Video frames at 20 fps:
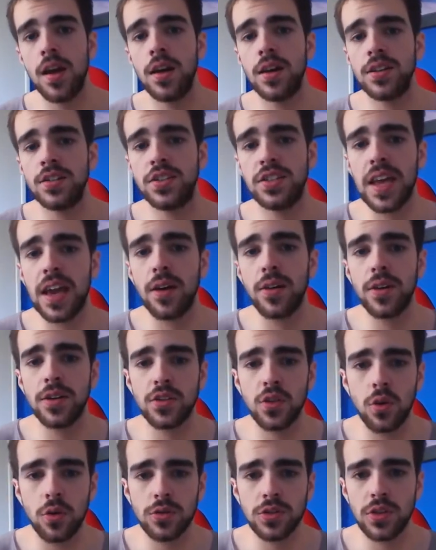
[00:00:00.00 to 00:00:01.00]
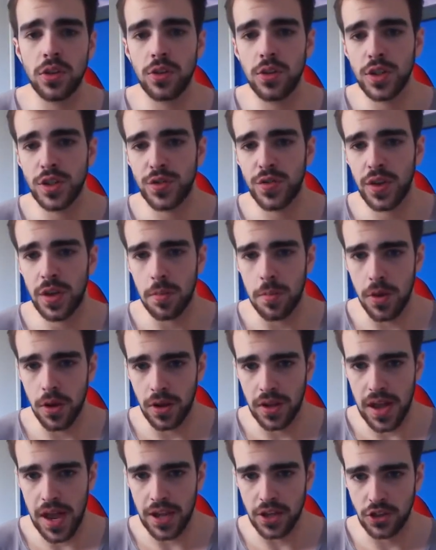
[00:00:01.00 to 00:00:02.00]
Sound is also used for
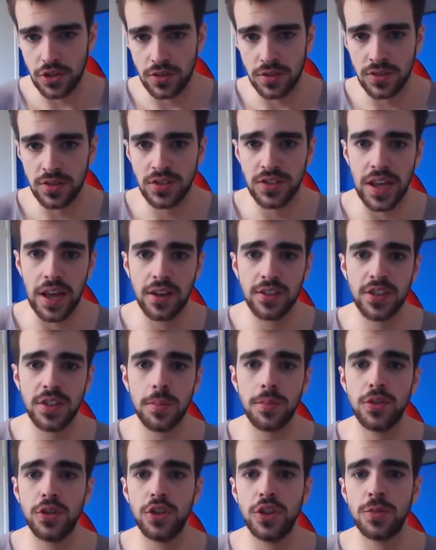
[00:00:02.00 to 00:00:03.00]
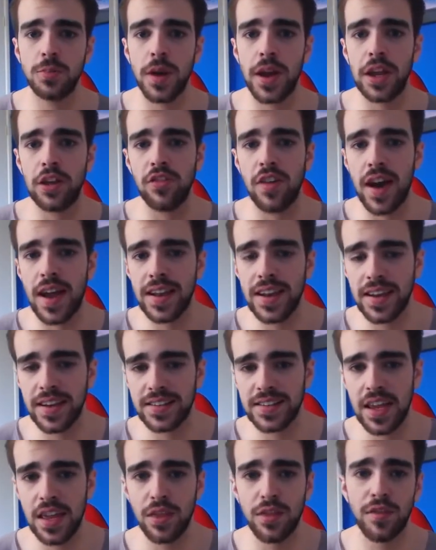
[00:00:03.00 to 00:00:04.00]
communication. Sounds are produced by grinding
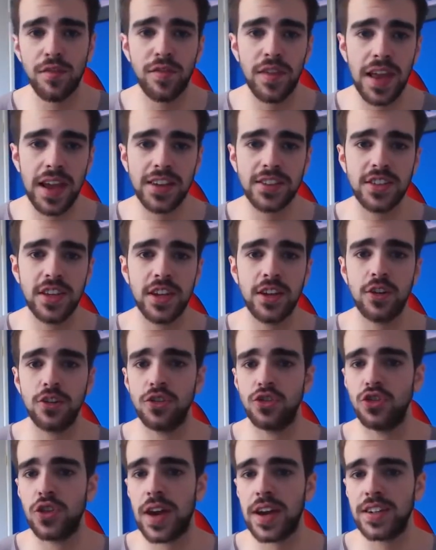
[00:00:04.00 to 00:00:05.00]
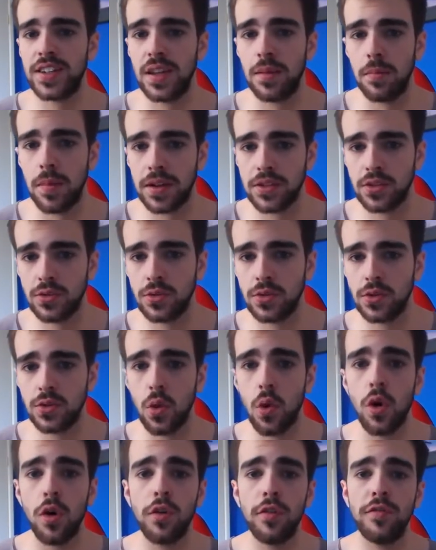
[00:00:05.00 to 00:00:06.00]
teeth, flexing, contracting muscles,
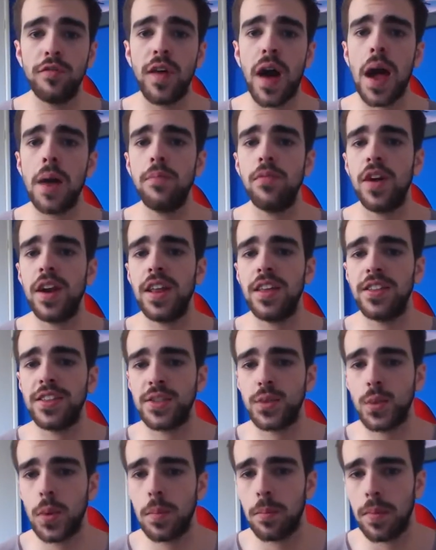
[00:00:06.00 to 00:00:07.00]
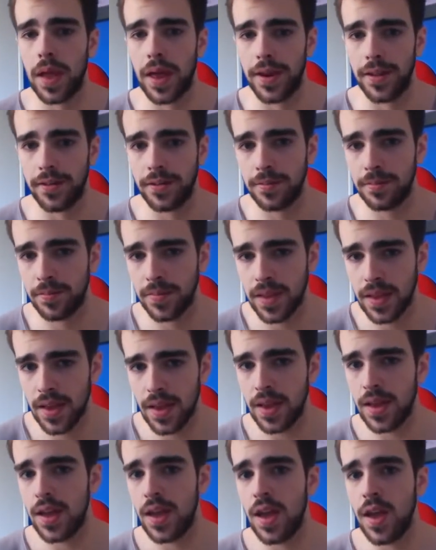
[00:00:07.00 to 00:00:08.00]
or vibrating the swim bladder.
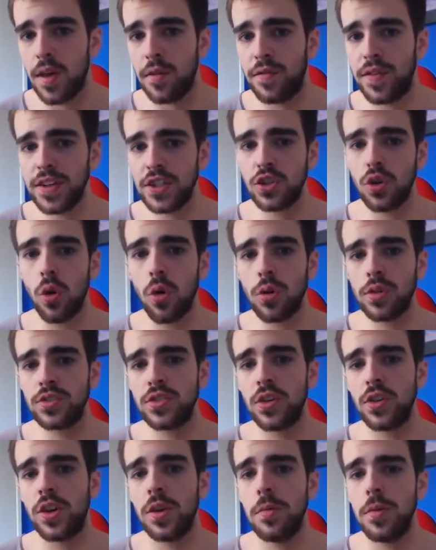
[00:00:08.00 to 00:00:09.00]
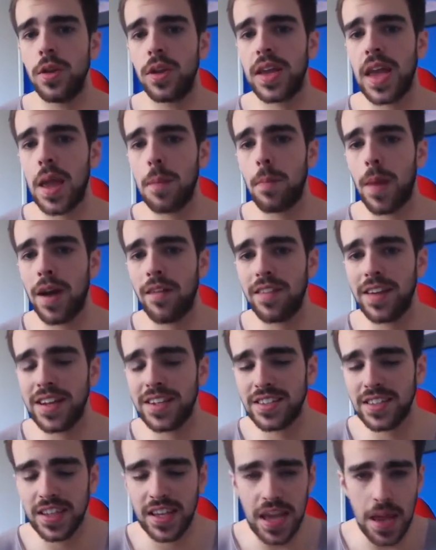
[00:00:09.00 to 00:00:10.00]
Fish also communicate by
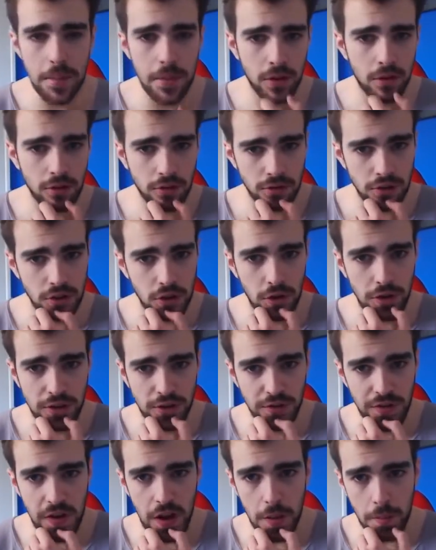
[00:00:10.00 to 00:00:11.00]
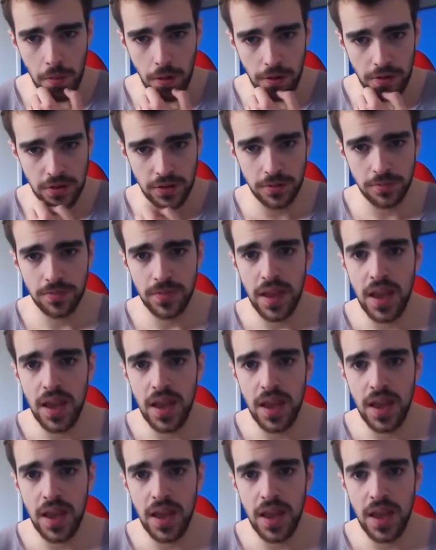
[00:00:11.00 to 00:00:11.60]
releasing chemicals known as pheromones.